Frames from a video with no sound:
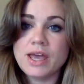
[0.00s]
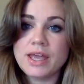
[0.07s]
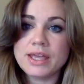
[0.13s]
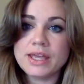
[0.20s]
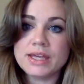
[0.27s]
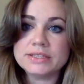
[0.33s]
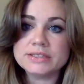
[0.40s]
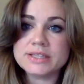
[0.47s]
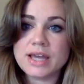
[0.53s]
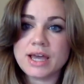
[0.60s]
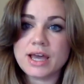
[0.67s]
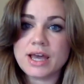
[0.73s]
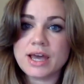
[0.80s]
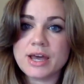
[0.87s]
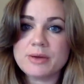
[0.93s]
And
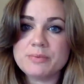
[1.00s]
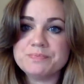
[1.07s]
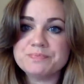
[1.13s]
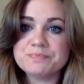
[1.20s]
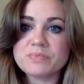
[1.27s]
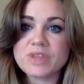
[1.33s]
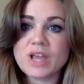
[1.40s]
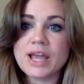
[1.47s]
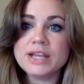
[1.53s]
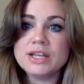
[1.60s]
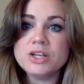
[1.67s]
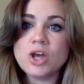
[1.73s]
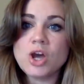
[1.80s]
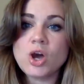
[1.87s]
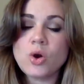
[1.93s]
I
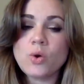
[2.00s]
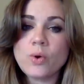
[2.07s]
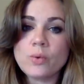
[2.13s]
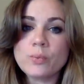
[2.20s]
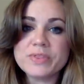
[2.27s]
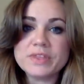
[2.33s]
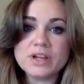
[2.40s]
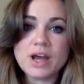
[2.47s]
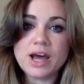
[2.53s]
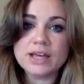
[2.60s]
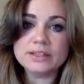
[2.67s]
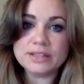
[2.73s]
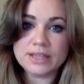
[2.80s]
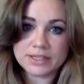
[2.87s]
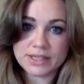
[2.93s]
know with an
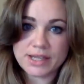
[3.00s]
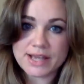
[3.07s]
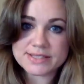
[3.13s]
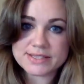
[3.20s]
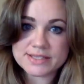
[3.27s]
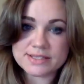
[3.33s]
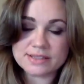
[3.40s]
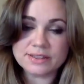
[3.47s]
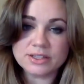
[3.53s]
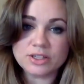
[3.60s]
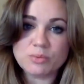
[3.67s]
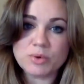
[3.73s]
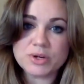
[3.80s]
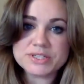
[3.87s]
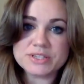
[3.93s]
online class, it's a
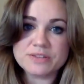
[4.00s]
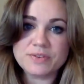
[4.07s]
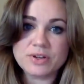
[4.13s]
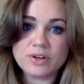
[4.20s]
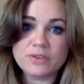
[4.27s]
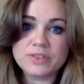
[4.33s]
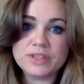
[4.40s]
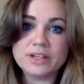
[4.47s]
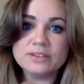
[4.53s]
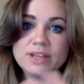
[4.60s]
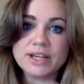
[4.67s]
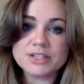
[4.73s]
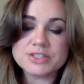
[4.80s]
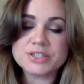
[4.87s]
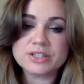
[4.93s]
little more difficult than a
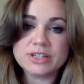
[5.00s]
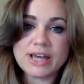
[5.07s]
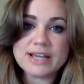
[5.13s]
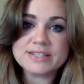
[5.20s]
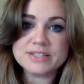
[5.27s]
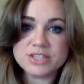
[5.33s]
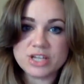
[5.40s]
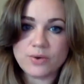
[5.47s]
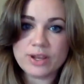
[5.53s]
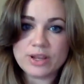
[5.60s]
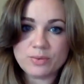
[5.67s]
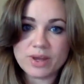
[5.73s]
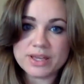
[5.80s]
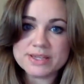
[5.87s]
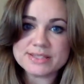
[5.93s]
lecture class knowing
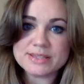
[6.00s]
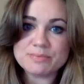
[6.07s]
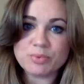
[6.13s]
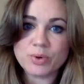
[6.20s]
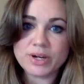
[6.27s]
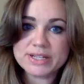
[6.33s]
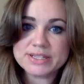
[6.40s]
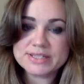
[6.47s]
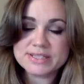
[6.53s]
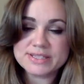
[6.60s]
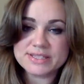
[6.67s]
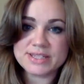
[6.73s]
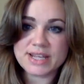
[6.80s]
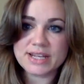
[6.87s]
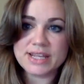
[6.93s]
what is important to
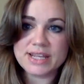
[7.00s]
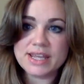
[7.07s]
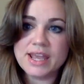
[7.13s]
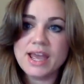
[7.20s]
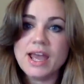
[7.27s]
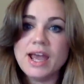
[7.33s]
study.